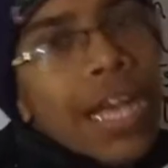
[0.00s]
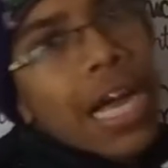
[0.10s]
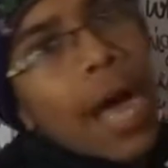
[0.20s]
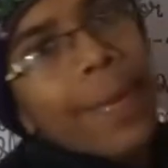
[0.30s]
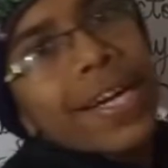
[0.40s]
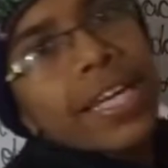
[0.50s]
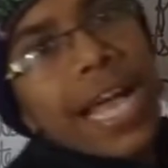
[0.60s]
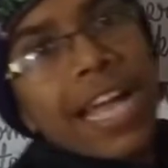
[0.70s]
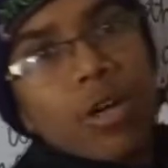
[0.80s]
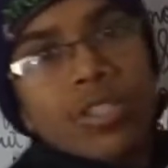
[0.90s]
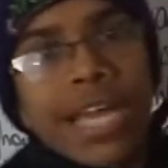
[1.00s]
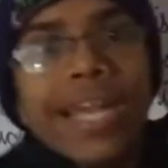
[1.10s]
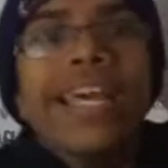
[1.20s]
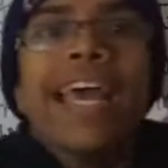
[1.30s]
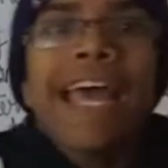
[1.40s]
Carbon
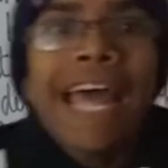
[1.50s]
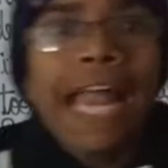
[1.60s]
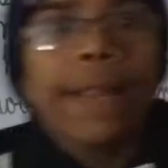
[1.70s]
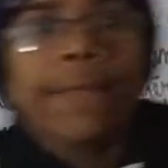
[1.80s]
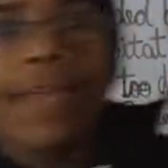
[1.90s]
dioxide helps